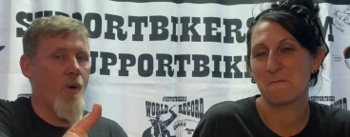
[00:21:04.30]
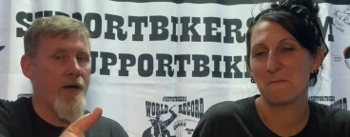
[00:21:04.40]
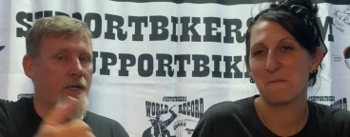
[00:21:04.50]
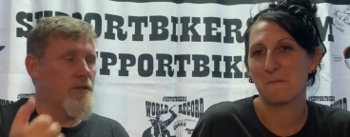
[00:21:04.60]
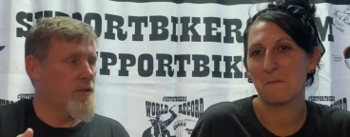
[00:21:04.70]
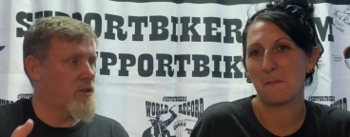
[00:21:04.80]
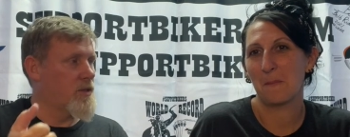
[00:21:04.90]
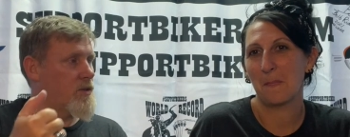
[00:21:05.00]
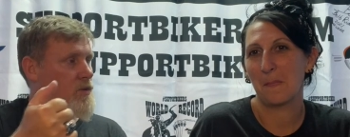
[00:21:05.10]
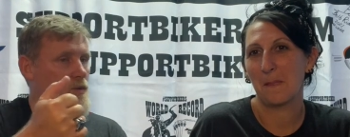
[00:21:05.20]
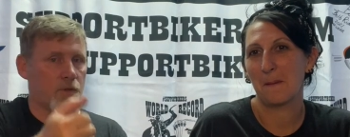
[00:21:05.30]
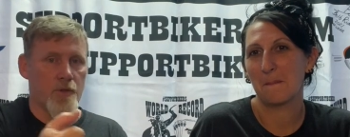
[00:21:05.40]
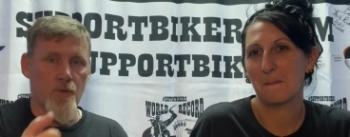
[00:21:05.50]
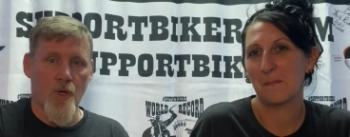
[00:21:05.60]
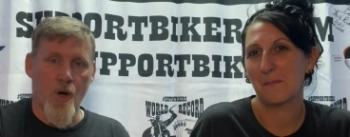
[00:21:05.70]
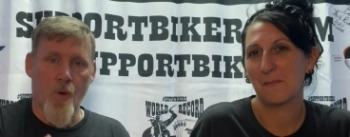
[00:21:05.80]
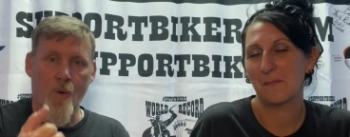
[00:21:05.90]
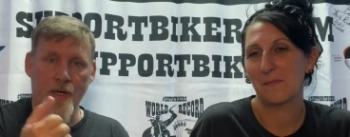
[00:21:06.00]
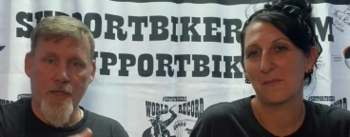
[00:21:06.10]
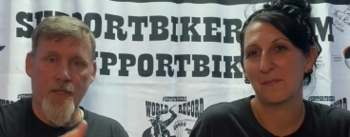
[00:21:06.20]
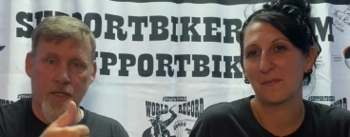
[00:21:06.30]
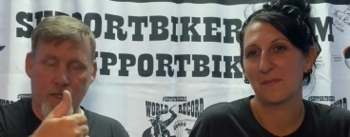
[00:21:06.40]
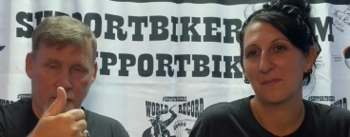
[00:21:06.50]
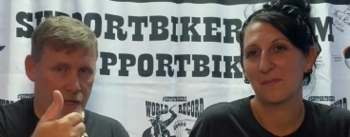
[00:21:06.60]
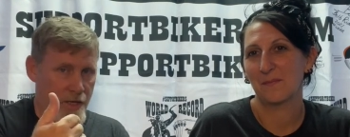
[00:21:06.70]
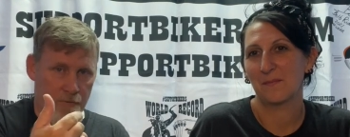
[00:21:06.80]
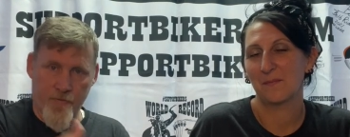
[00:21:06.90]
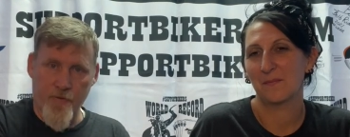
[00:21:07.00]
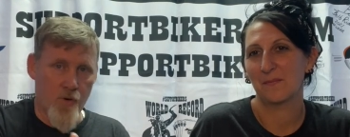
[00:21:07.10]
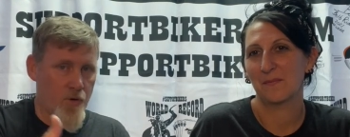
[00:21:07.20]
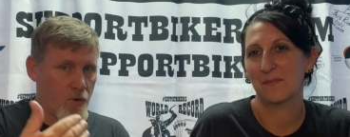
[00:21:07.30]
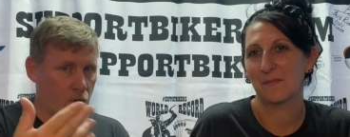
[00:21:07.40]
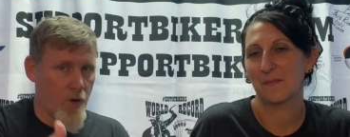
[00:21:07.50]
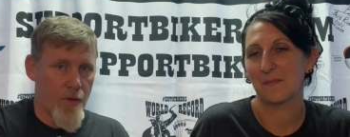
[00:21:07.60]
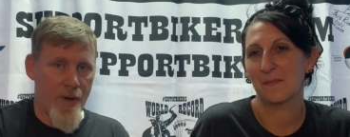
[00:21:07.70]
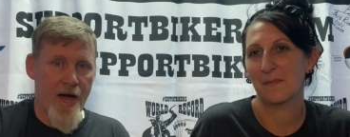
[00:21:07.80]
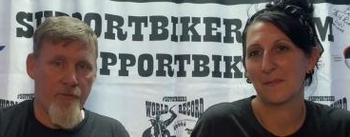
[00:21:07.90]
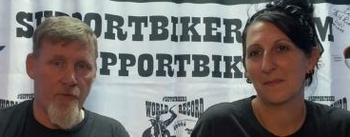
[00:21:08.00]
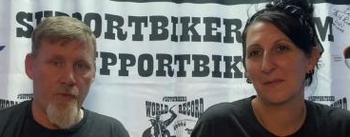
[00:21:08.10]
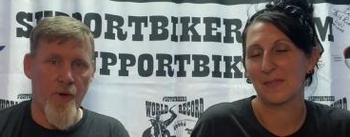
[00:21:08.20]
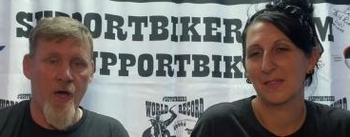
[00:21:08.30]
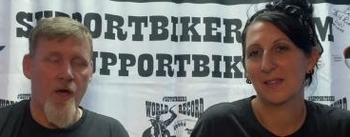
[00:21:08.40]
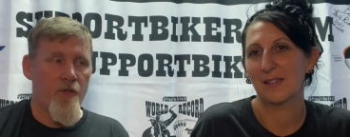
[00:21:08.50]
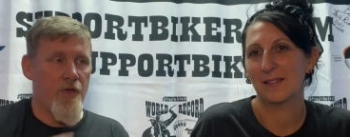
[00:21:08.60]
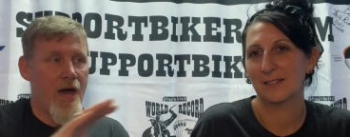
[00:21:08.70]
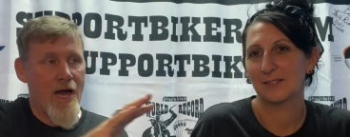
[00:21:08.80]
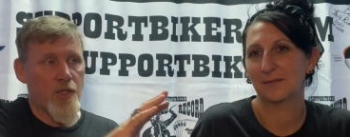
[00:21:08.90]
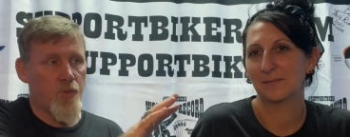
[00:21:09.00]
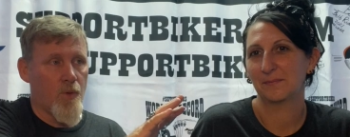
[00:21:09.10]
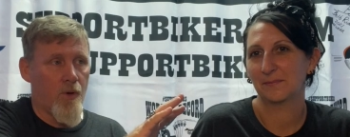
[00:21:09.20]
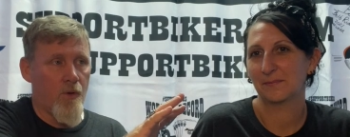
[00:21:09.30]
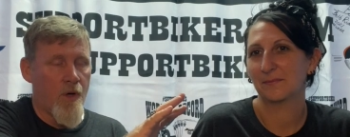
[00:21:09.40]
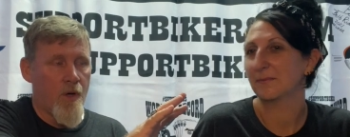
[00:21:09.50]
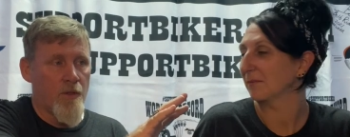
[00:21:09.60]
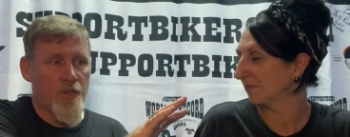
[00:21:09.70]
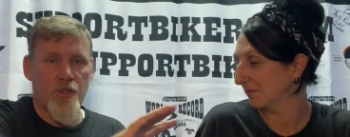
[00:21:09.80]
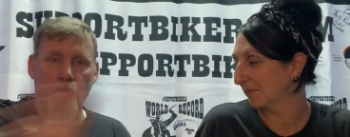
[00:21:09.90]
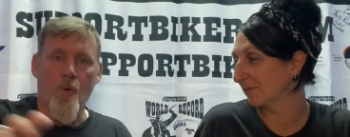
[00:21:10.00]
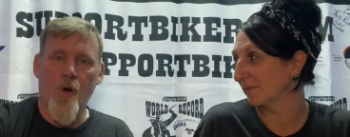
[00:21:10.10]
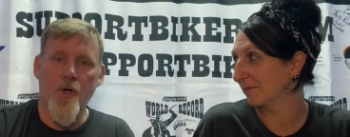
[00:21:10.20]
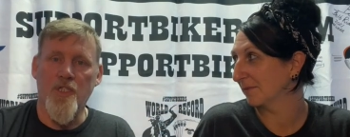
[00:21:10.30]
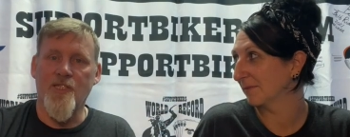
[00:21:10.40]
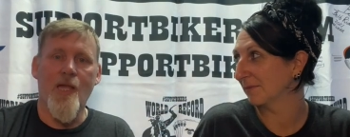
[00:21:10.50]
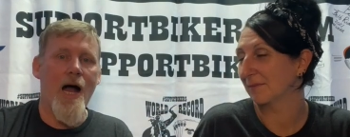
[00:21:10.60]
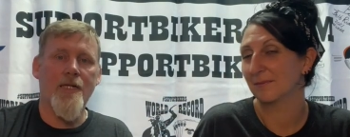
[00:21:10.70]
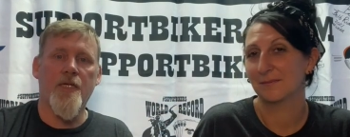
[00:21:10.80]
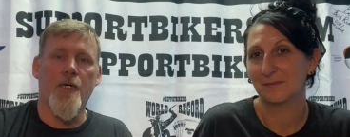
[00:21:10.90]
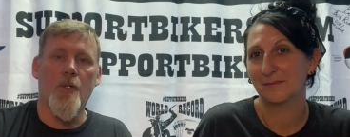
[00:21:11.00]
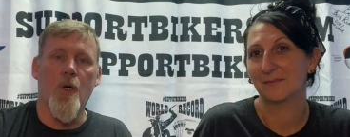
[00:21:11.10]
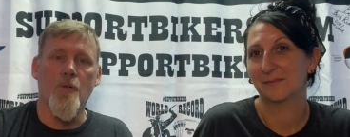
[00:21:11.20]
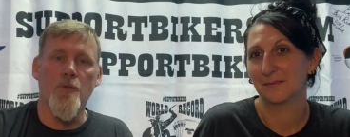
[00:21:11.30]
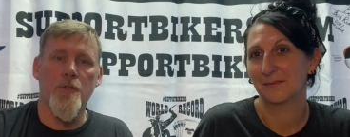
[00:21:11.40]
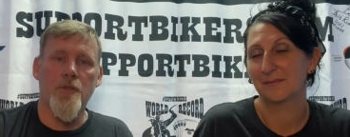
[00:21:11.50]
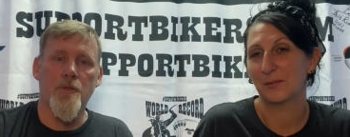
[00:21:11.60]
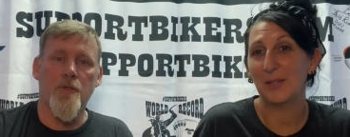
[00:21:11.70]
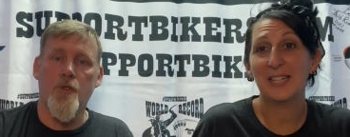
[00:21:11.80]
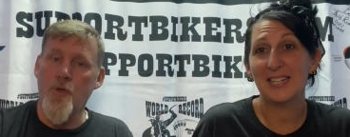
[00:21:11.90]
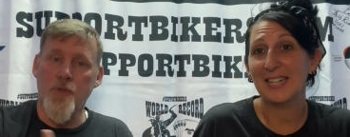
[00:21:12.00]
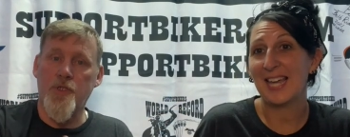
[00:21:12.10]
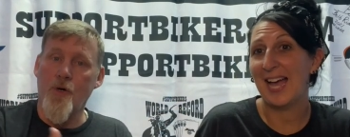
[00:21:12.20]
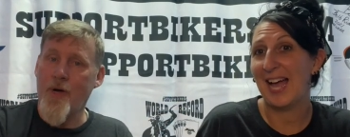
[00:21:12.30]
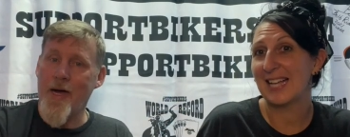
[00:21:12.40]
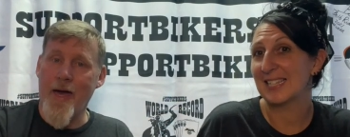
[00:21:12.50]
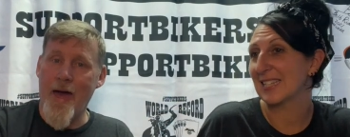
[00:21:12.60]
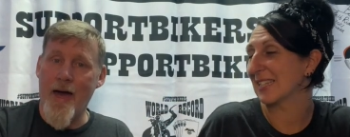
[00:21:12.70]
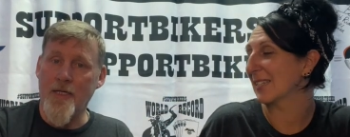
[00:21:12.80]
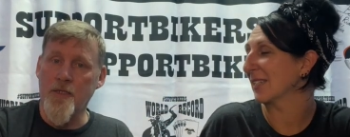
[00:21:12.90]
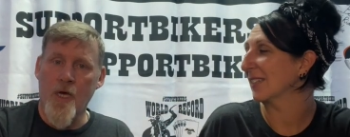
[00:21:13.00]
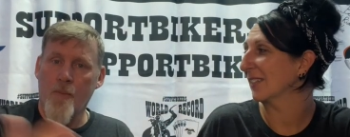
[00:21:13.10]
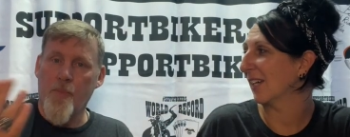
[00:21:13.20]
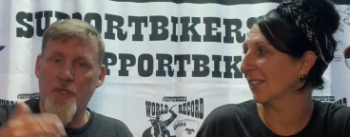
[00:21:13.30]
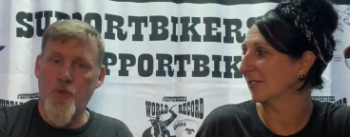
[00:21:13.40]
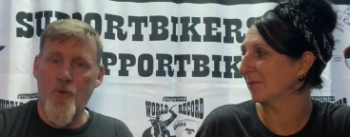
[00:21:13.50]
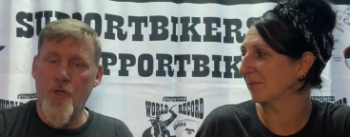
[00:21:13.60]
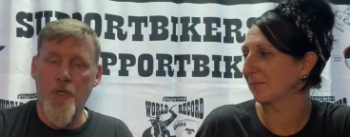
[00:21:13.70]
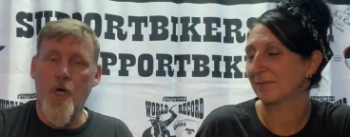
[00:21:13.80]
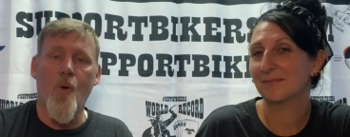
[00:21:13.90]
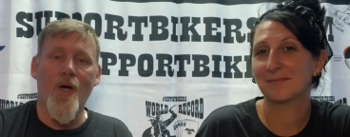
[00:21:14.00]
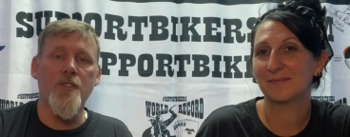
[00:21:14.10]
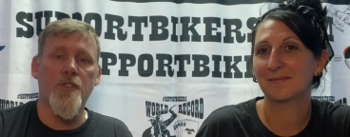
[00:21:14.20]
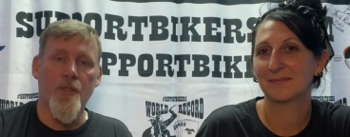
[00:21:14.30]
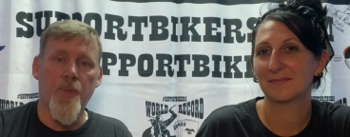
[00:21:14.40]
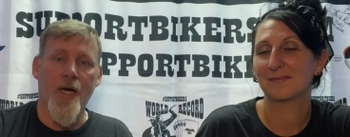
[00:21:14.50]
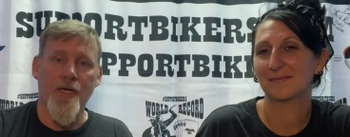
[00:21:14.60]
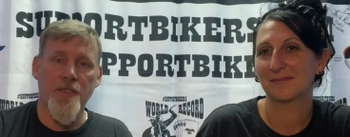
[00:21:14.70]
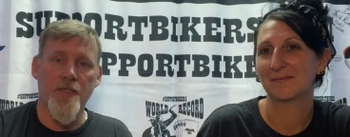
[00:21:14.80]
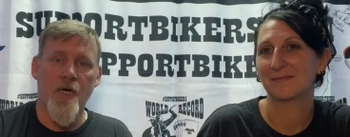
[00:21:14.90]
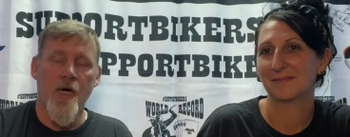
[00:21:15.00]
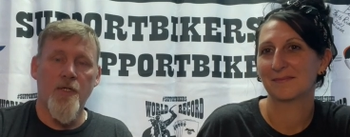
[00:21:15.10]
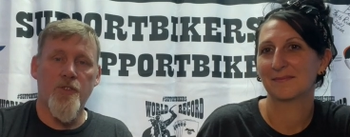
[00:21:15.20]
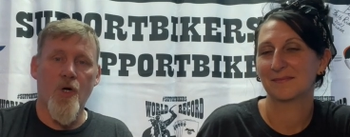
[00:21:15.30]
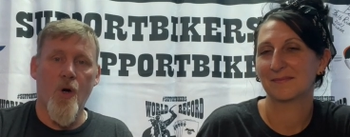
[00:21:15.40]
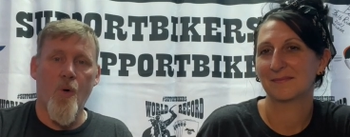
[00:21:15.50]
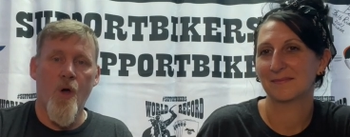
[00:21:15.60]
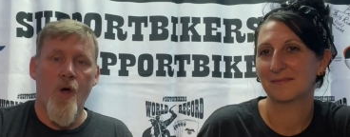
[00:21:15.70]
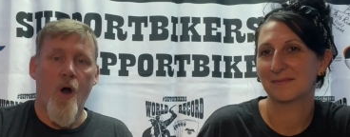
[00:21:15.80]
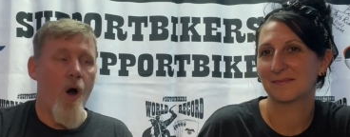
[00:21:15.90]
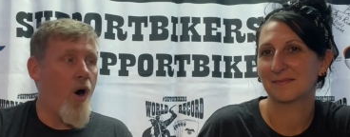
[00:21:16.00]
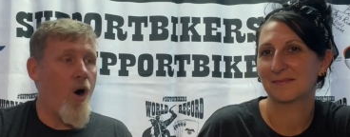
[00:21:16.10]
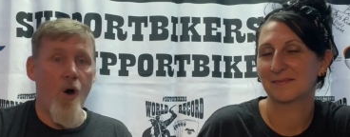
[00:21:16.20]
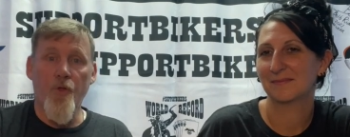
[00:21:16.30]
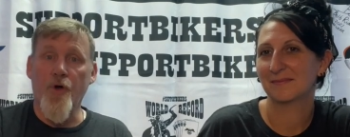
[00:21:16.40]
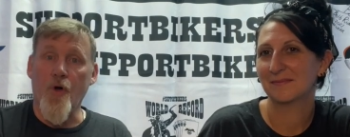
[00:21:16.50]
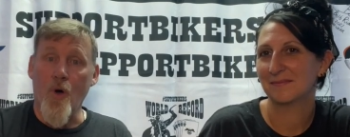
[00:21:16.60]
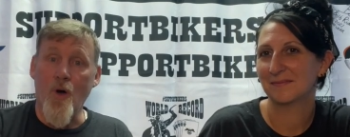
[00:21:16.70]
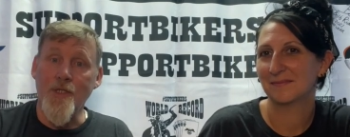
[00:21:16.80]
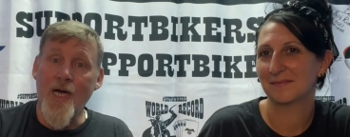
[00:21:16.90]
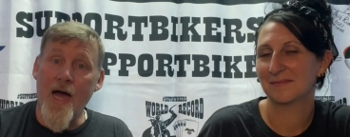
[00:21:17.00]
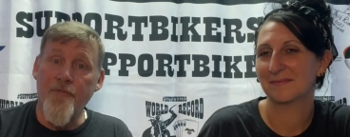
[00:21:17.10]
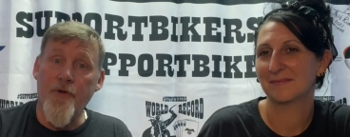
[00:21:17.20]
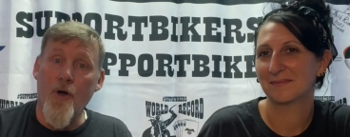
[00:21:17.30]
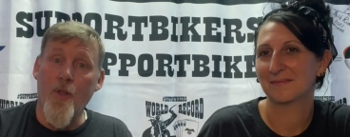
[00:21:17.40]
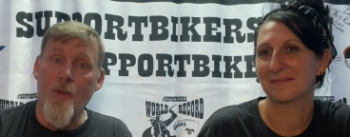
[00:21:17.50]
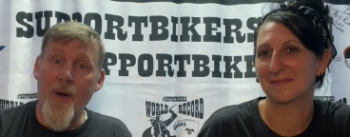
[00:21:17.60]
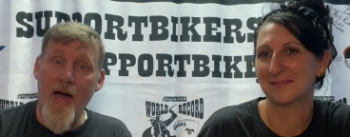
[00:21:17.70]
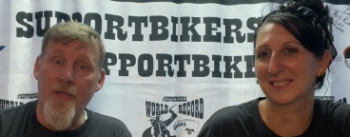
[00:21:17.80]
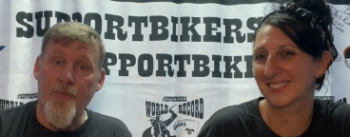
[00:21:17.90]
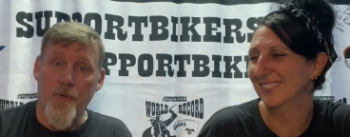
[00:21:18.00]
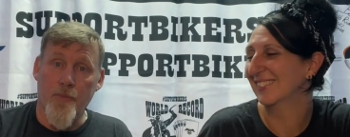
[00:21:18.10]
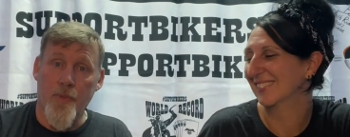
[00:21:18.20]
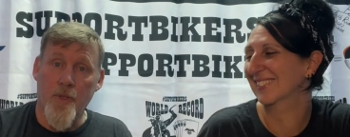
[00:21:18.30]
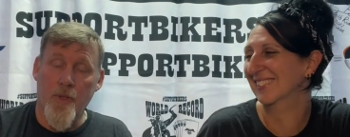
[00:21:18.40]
Speaker 1: in to to go in and get food or go to the bathroom. The actual store is locked and closed, we so you can still gas. get gas, yeah. but you couldn't go into the place. So all the girls have to go to the bathroom.